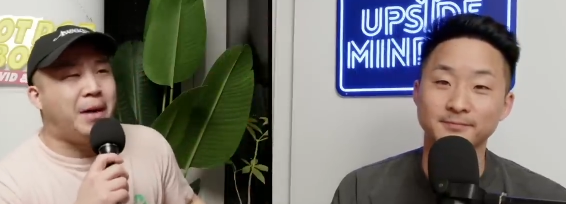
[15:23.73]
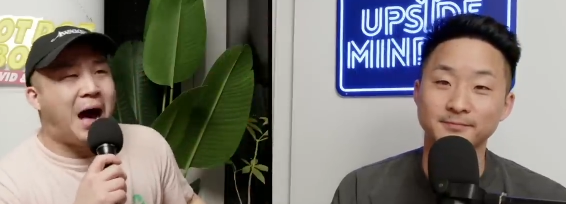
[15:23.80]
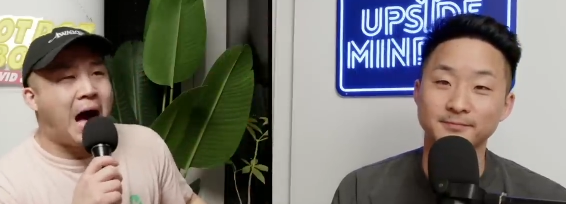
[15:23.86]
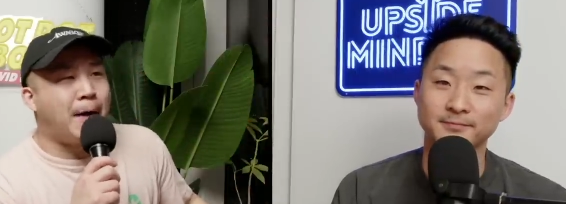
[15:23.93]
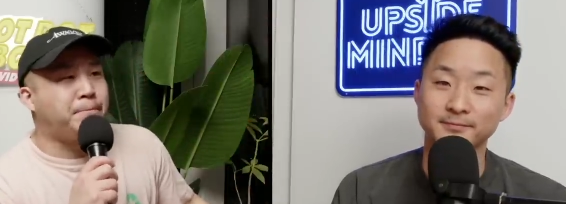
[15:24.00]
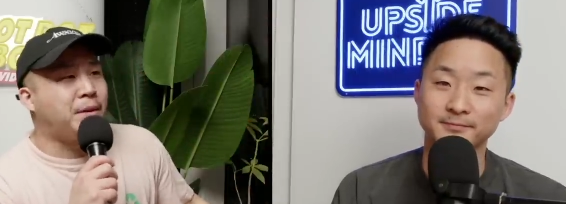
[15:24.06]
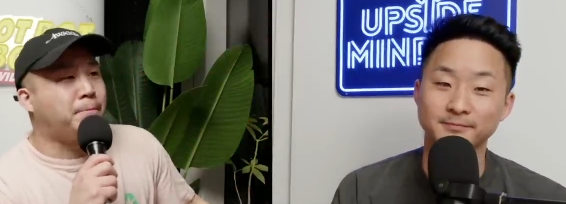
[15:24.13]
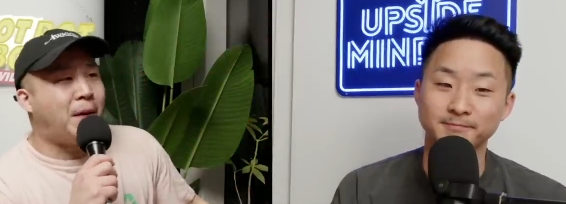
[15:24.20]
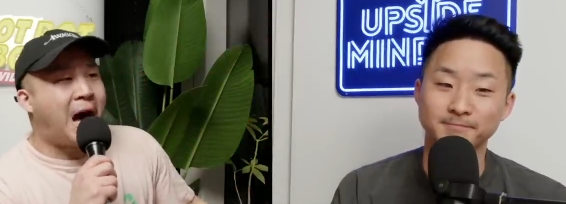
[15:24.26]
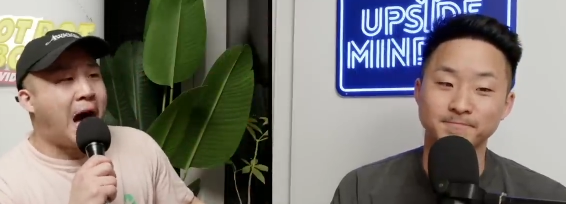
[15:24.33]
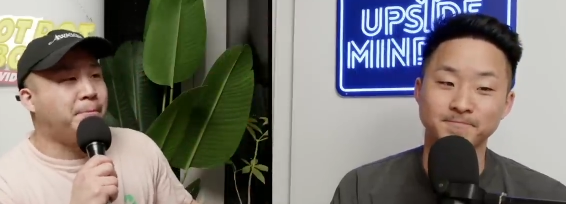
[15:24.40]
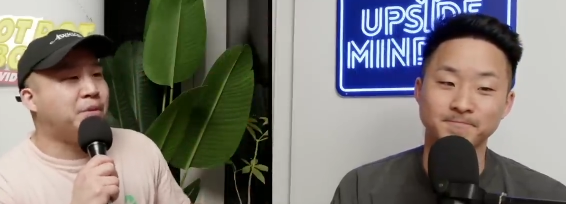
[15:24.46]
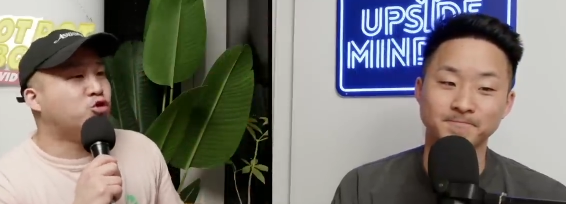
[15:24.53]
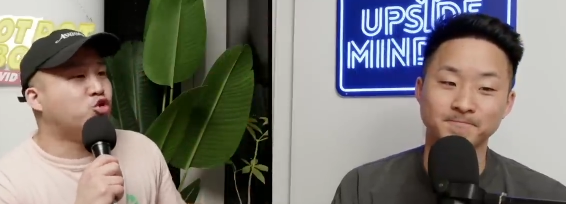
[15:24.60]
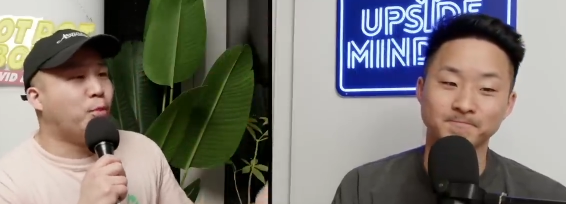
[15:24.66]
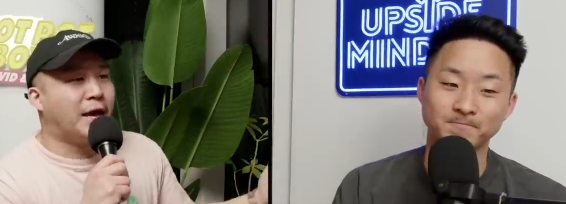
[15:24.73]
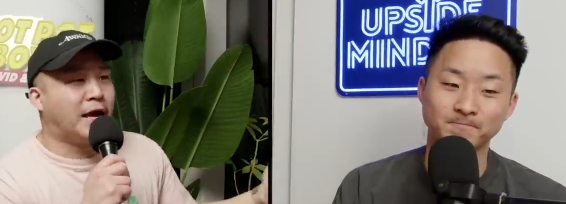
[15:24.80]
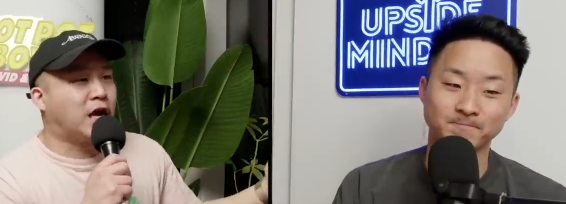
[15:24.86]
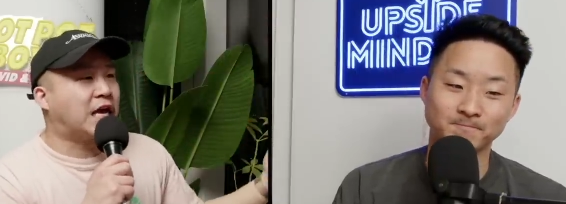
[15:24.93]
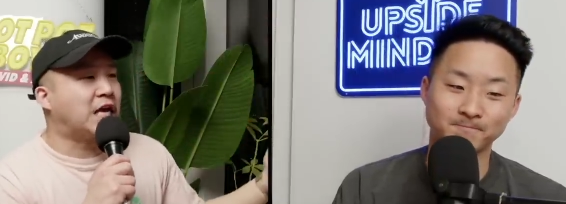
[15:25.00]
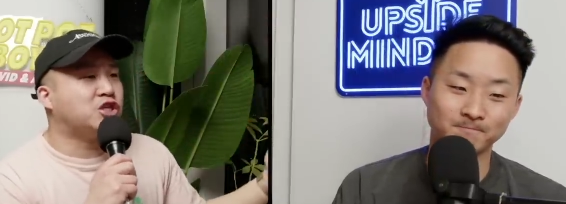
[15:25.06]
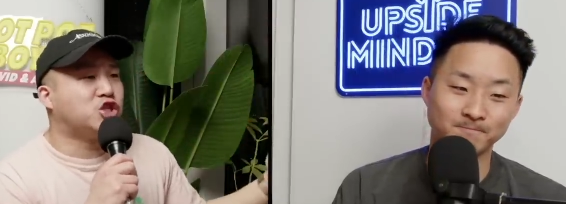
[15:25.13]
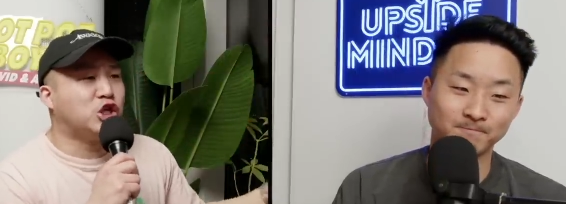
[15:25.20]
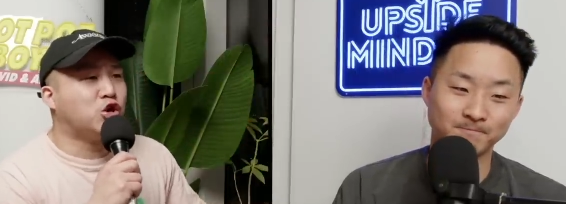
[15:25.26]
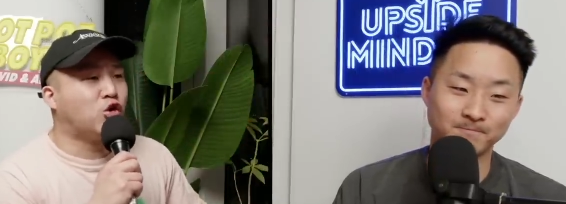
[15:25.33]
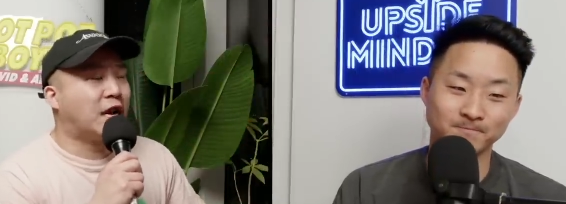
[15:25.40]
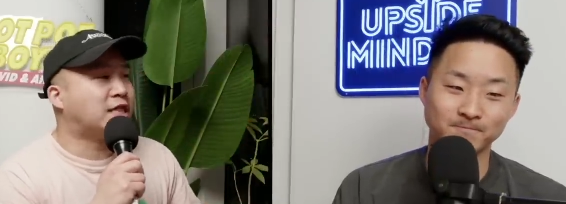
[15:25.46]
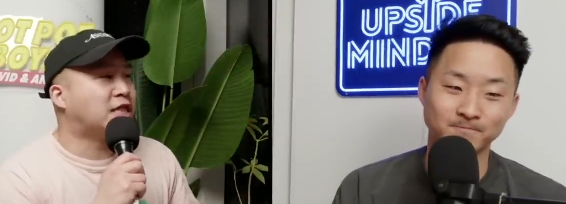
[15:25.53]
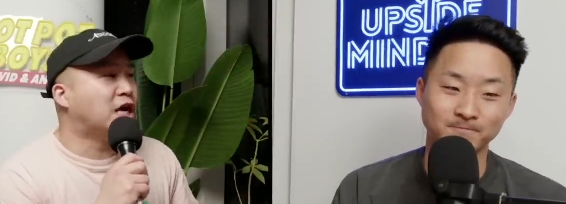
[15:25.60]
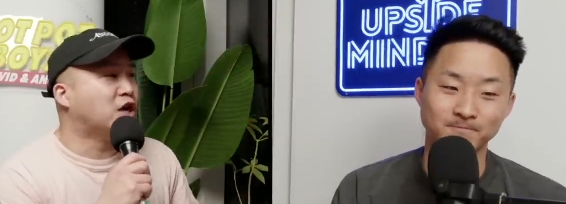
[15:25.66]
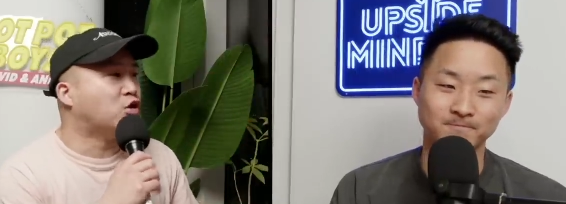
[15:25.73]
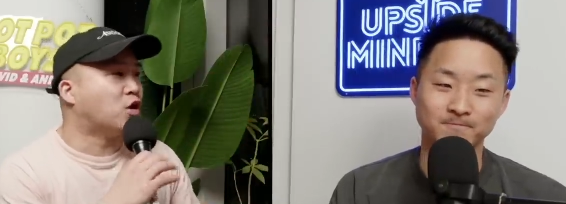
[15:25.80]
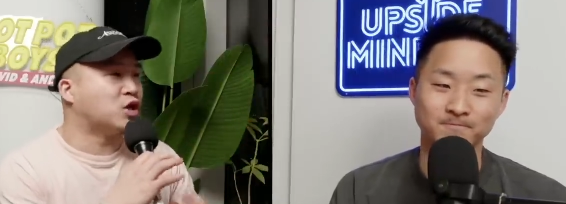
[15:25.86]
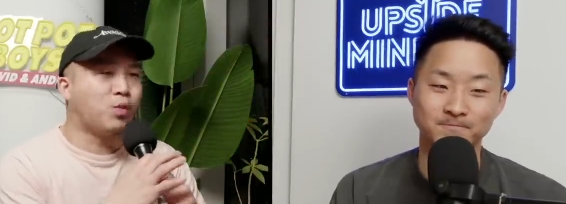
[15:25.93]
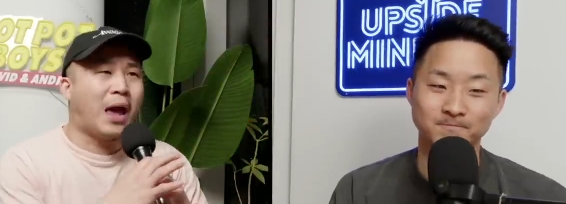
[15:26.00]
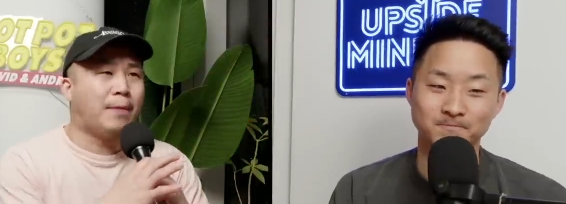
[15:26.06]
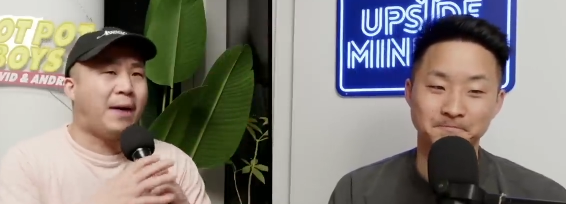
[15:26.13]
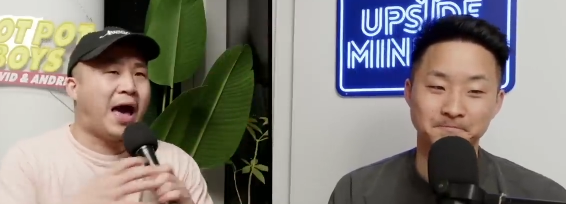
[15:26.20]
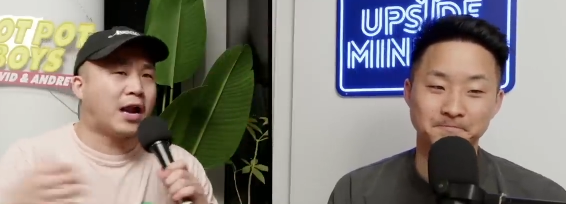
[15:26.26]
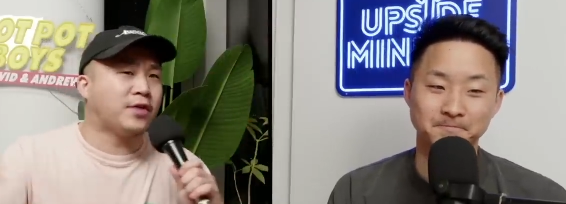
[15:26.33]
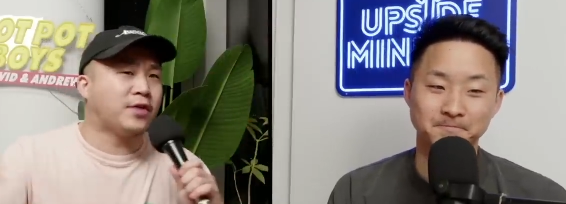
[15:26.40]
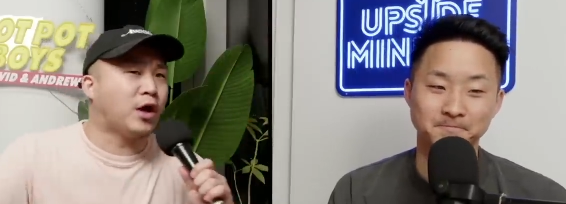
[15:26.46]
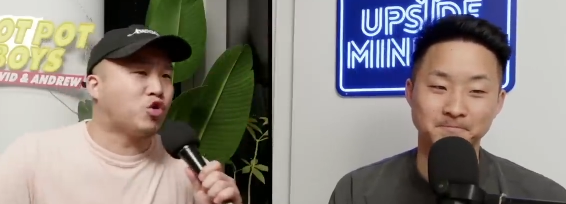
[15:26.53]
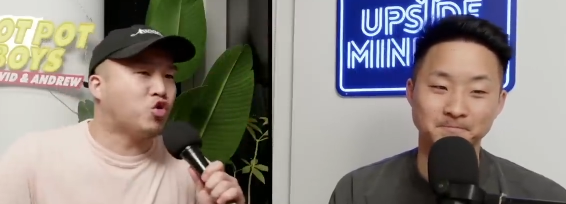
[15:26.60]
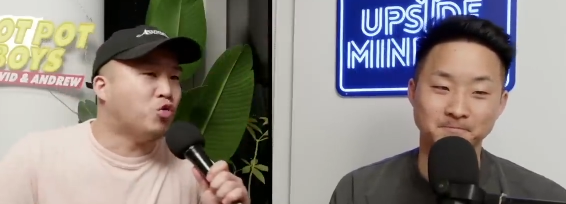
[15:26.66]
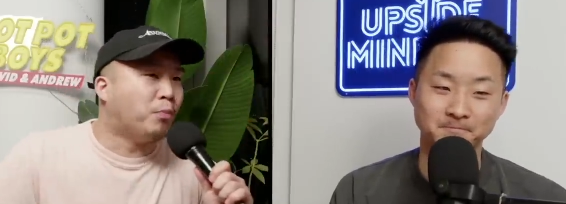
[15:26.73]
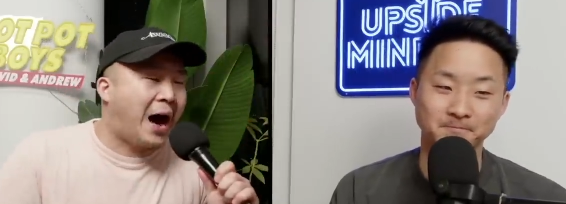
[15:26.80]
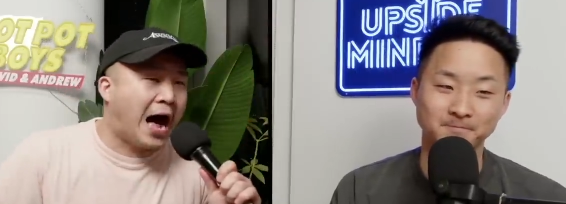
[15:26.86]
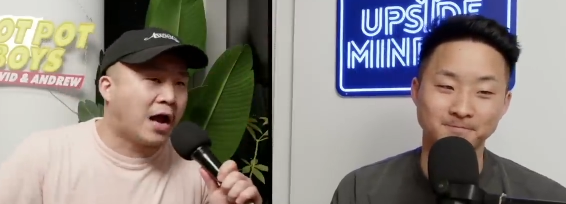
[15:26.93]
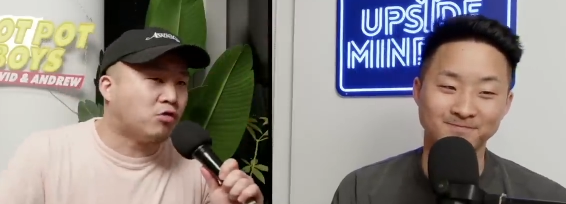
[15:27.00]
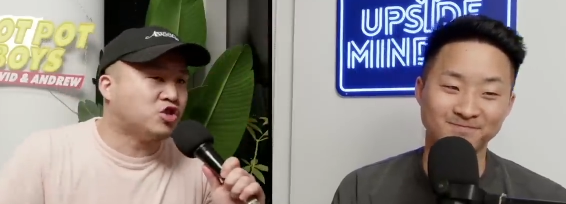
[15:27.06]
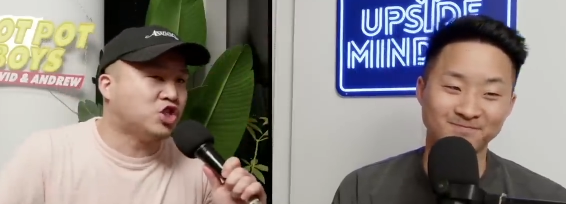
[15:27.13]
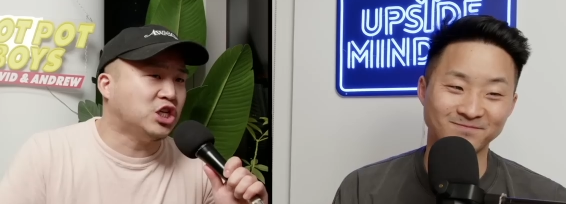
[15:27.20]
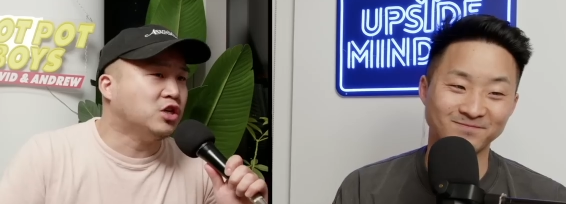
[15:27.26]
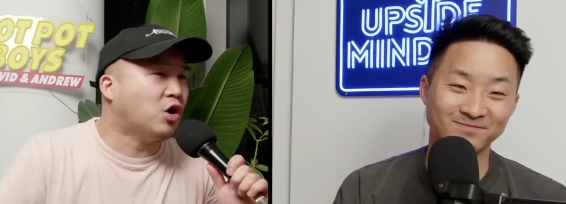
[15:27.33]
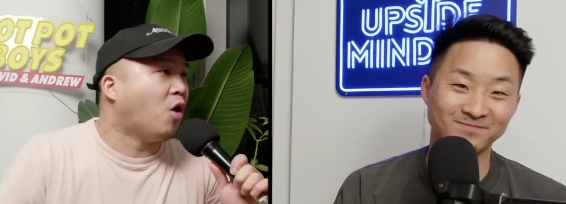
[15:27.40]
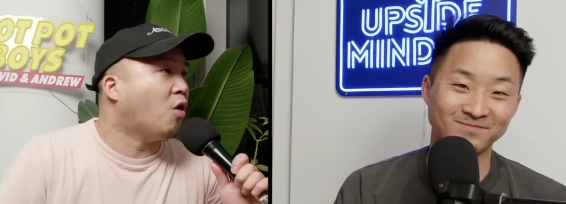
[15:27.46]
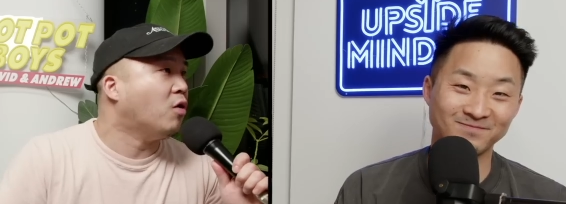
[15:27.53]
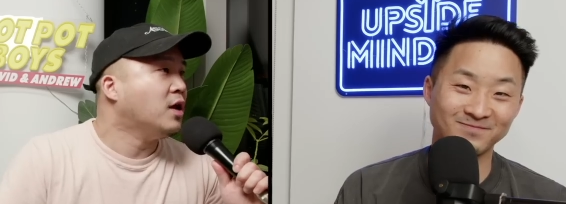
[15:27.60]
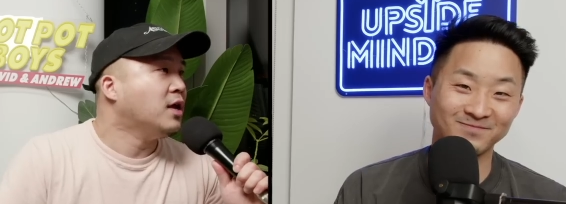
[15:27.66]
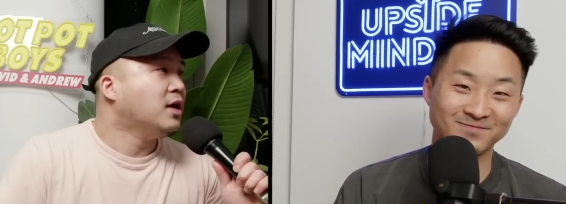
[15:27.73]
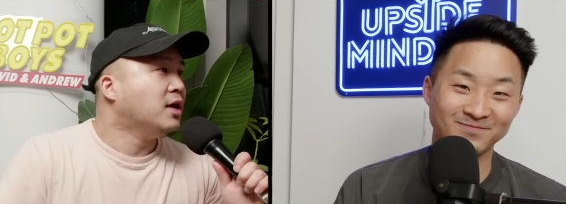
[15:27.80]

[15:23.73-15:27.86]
Speaker 1: "Papi, papi, Dominican Chino Latino is way better than Cubano Chino.